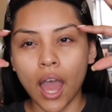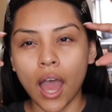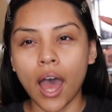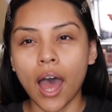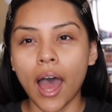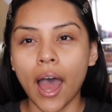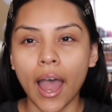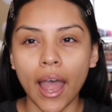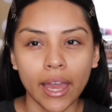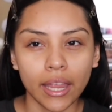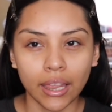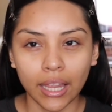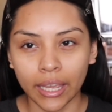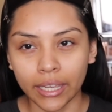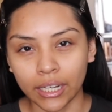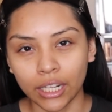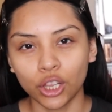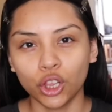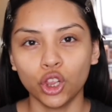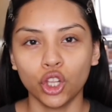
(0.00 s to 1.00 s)

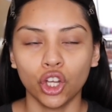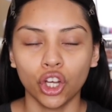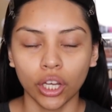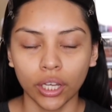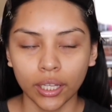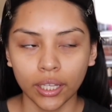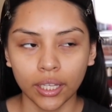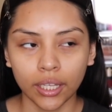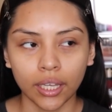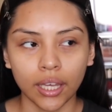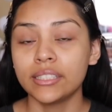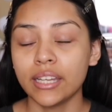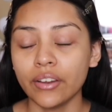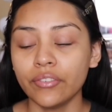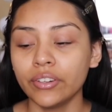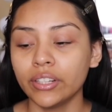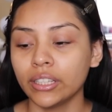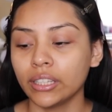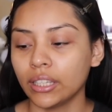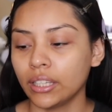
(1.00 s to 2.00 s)
highlighted look,
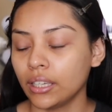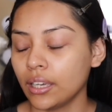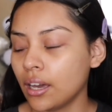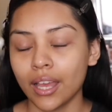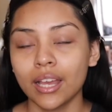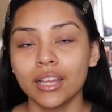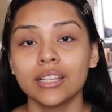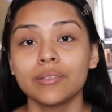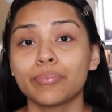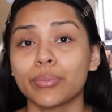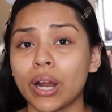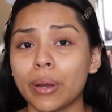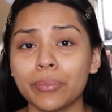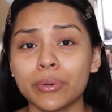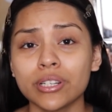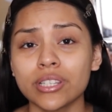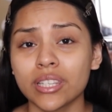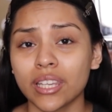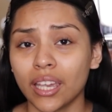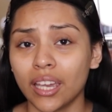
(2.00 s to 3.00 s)
definitely prep
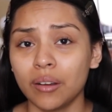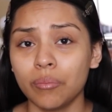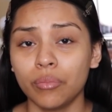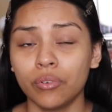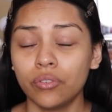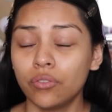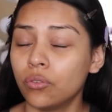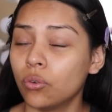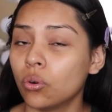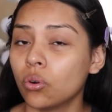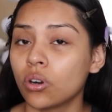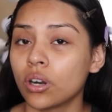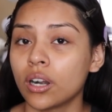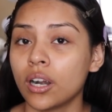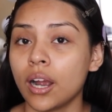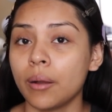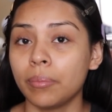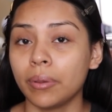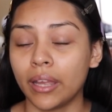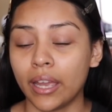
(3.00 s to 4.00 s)
your skin before
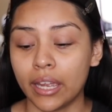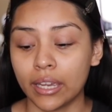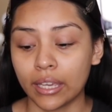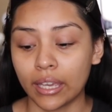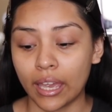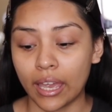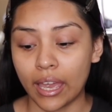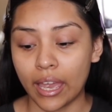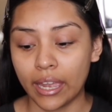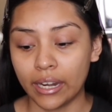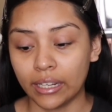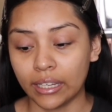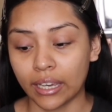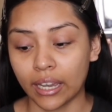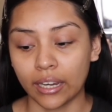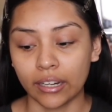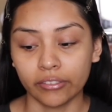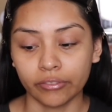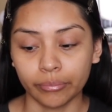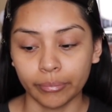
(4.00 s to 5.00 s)
applying any
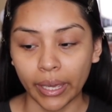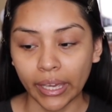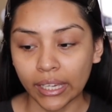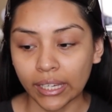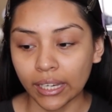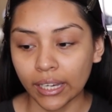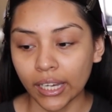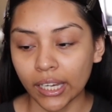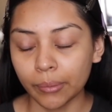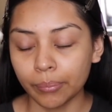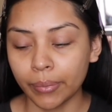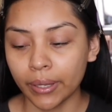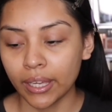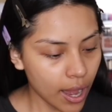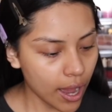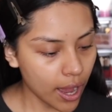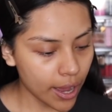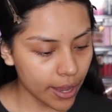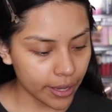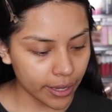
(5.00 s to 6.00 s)
kind of makeup.
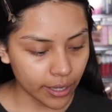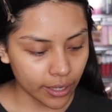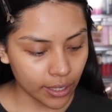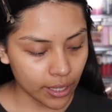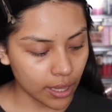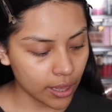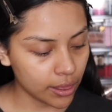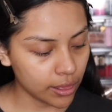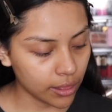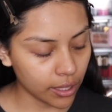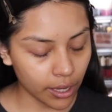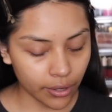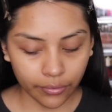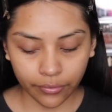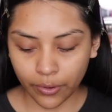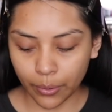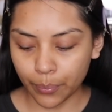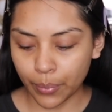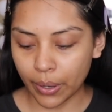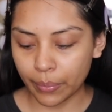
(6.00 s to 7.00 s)
I love
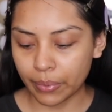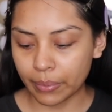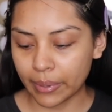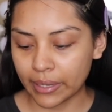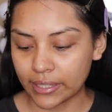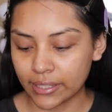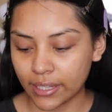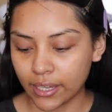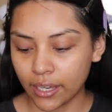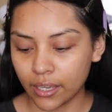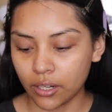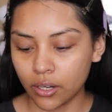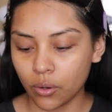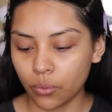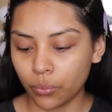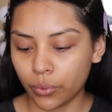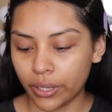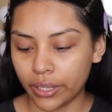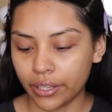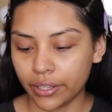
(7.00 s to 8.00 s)
prepping my skin
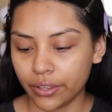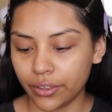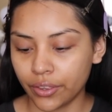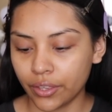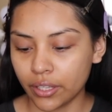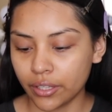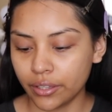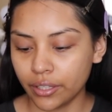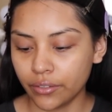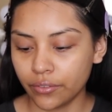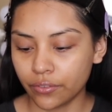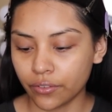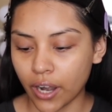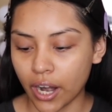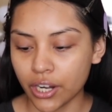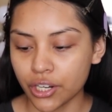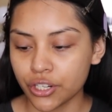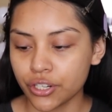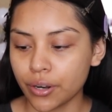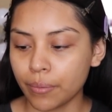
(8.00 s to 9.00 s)
with the
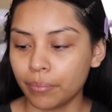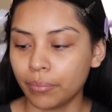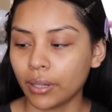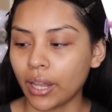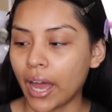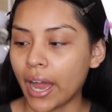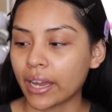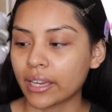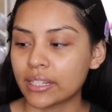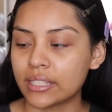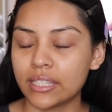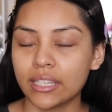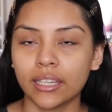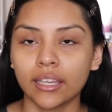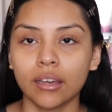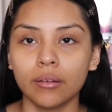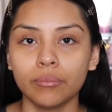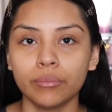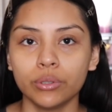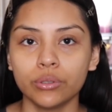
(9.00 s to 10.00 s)
Fresh Black Tea
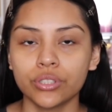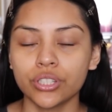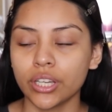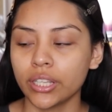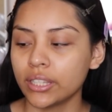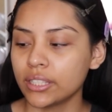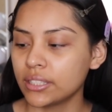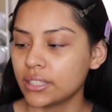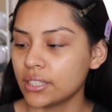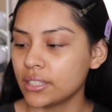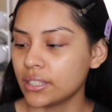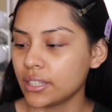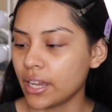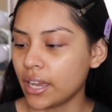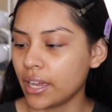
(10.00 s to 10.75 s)
Kombucha. This is